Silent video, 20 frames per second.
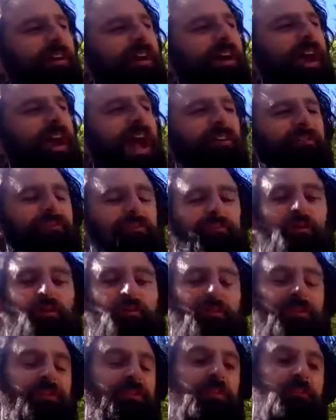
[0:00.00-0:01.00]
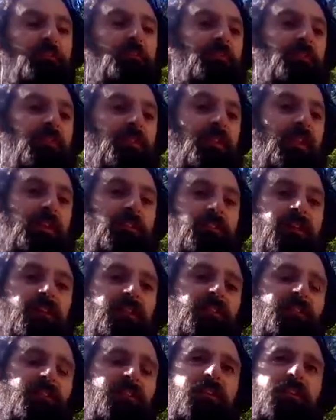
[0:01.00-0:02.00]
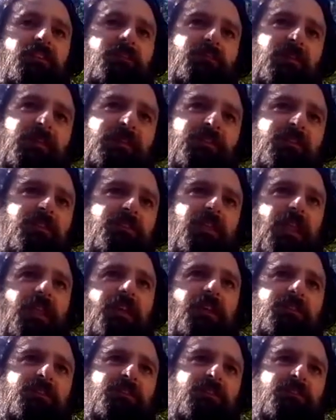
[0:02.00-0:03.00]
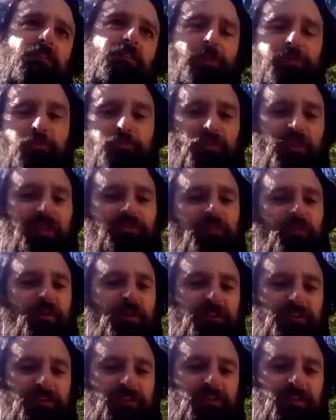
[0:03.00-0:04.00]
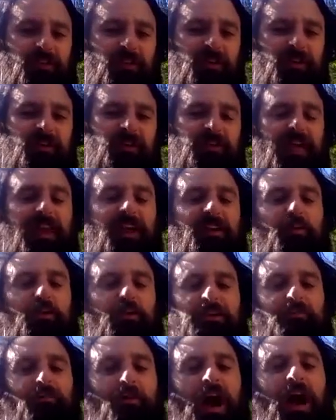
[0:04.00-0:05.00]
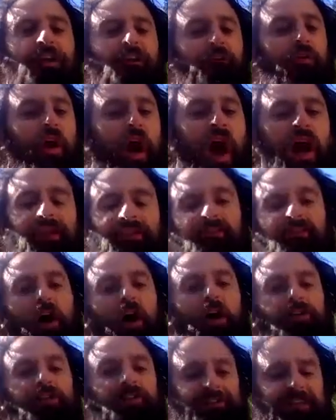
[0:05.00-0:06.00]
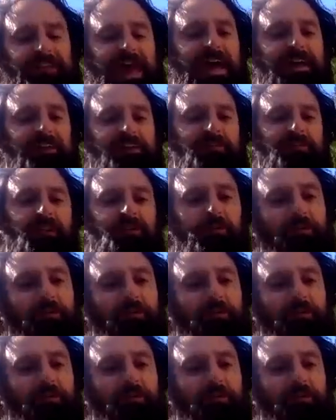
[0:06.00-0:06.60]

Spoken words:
extra folks. But the clarinet is the Robert Plant voice. Like, we try to rock as hard as that. Like, we